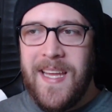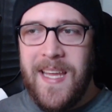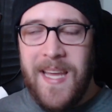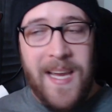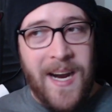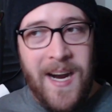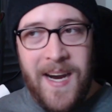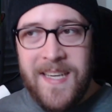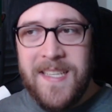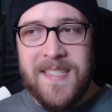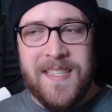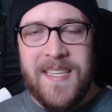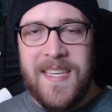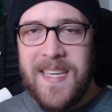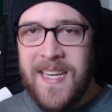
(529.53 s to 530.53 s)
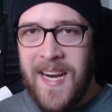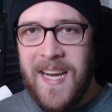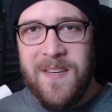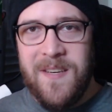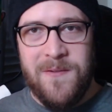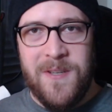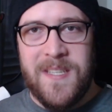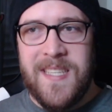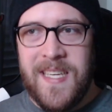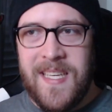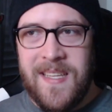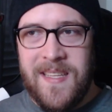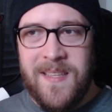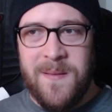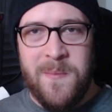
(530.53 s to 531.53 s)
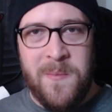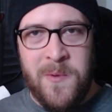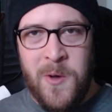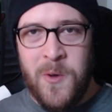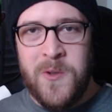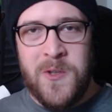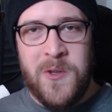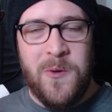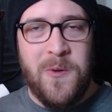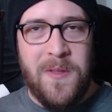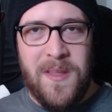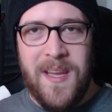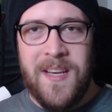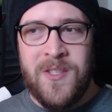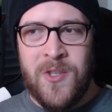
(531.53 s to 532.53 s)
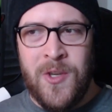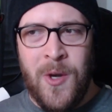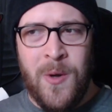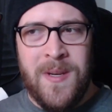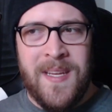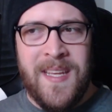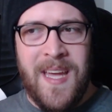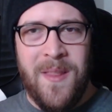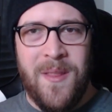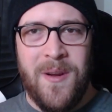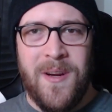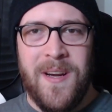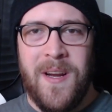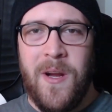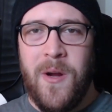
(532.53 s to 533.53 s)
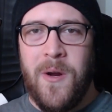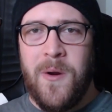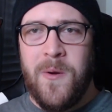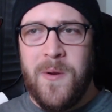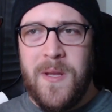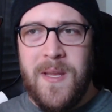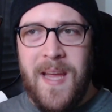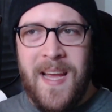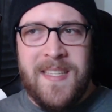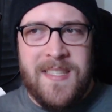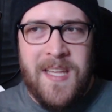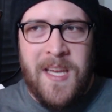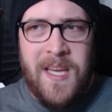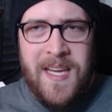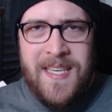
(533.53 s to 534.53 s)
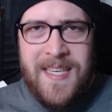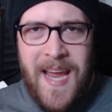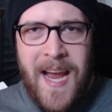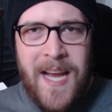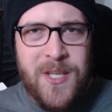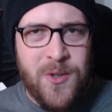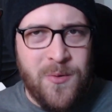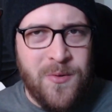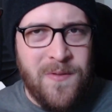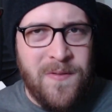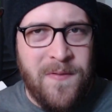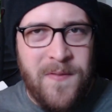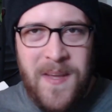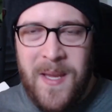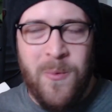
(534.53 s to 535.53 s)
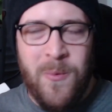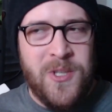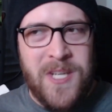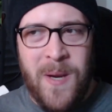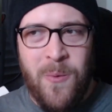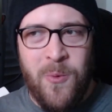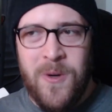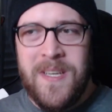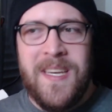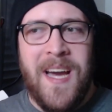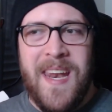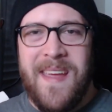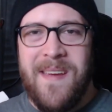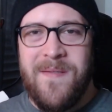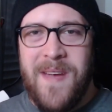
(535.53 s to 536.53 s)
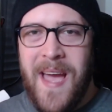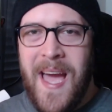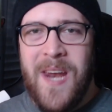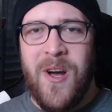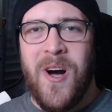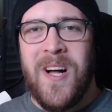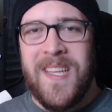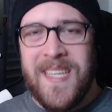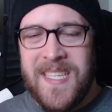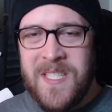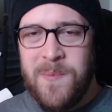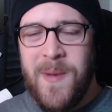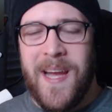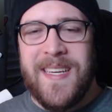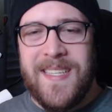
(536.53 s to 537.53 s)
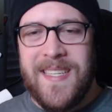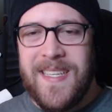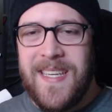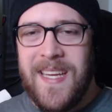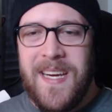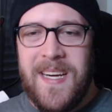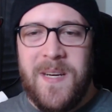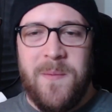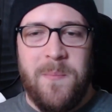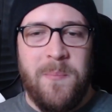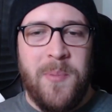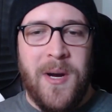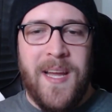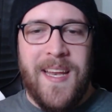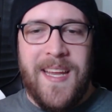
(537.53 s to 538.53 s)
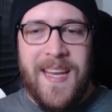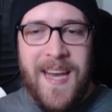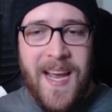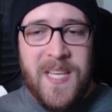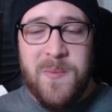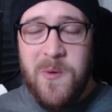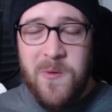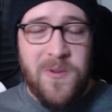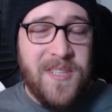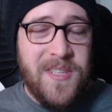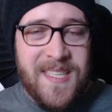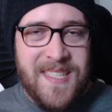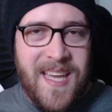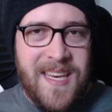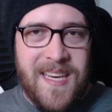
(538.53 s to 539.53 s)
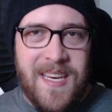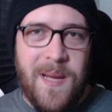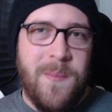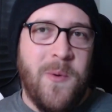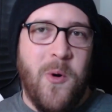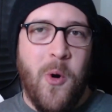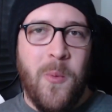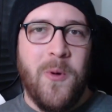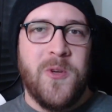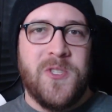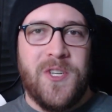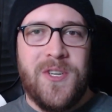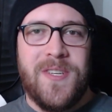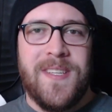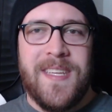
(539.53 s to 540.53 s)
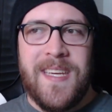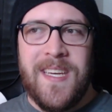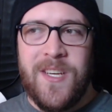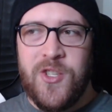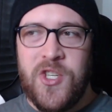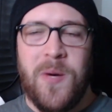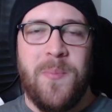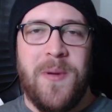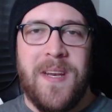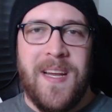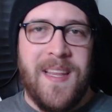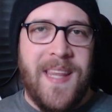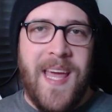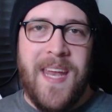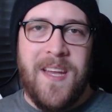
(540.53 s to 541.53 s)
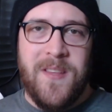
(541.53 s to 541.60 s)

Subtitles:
honestly, it kind of looks like those two things go together as like a natural fit, which I would not have at all expected. But it has me really excited. I'm almost certainly going to jump in on that on the